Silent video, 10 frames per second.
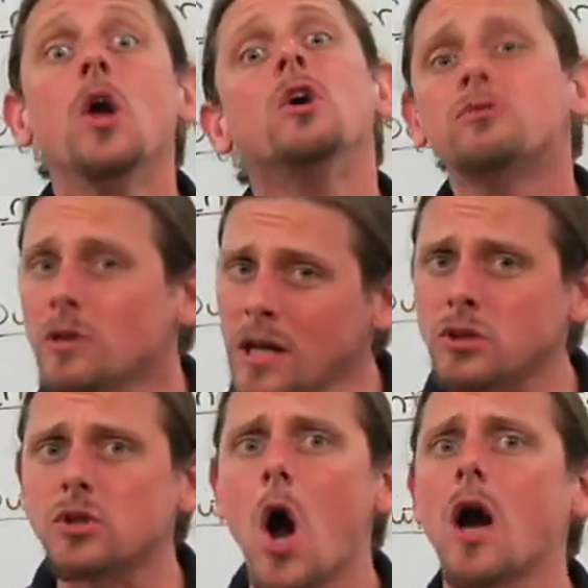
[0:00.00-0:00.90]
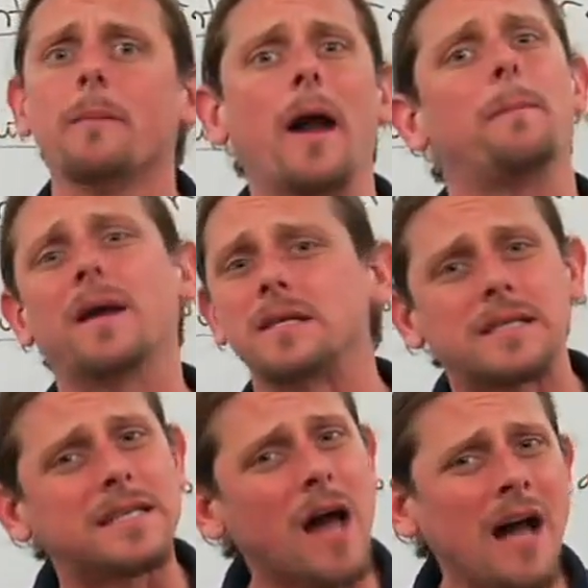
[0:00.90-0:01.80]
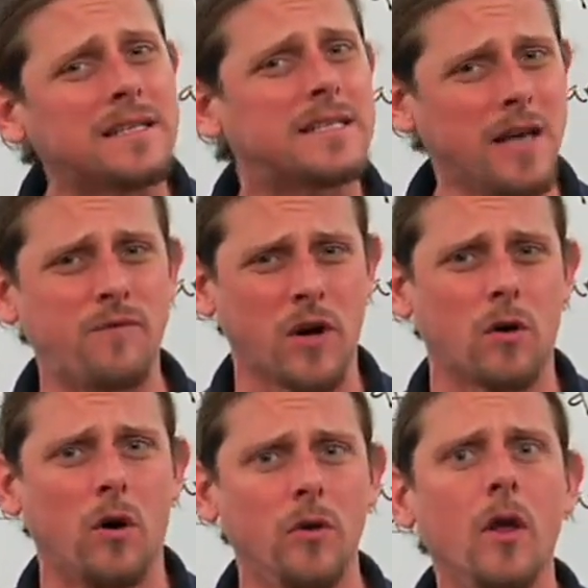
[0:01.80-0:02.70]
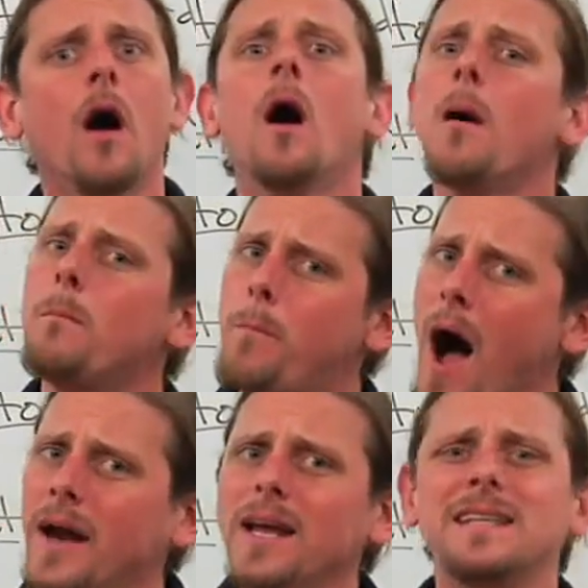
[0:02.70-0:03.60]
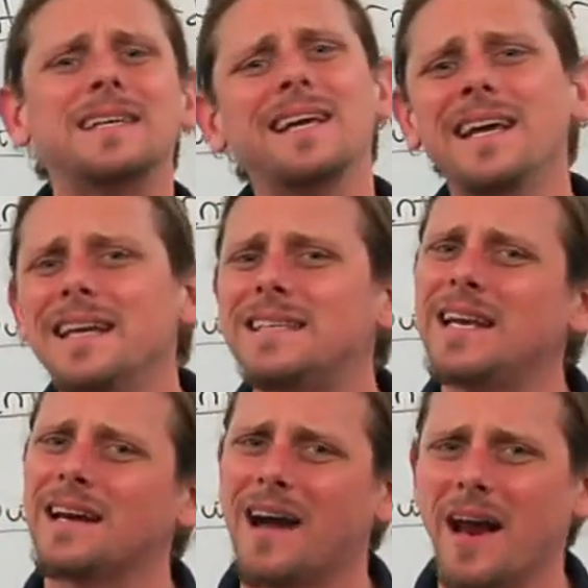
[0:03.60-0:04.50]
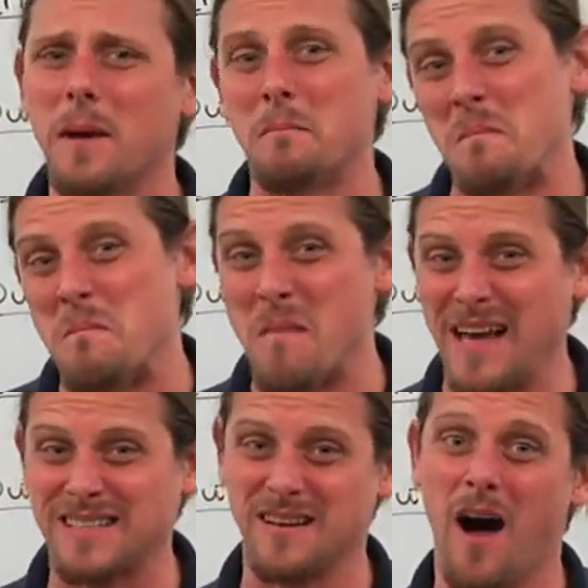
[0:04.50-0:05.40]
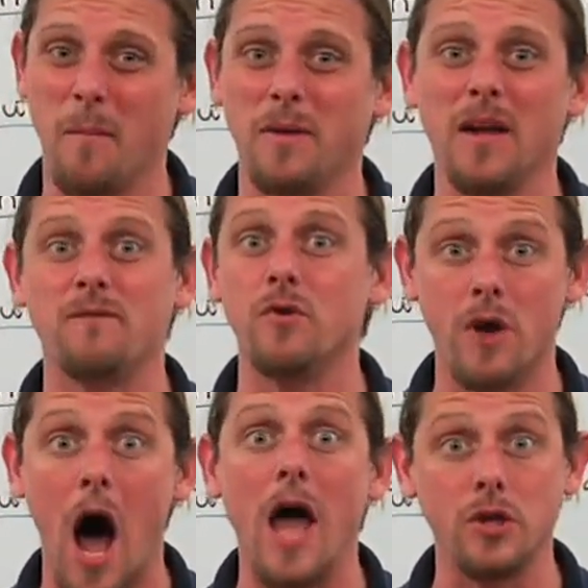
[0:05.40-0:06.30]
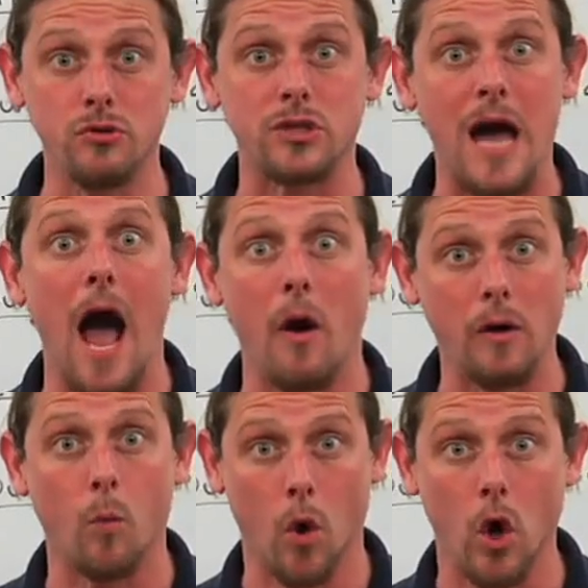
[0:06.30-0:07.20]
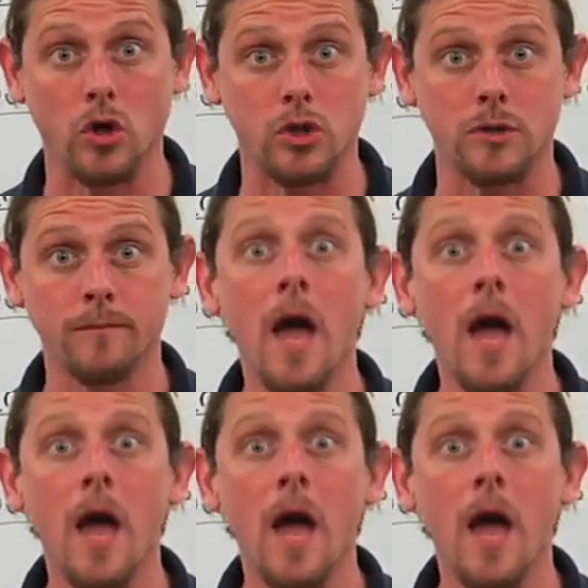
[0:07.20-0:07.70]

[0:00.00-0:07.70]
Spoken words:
So let's talk about it because it's not difficult, but it's easy to kind of mess up if you're not used to how it works.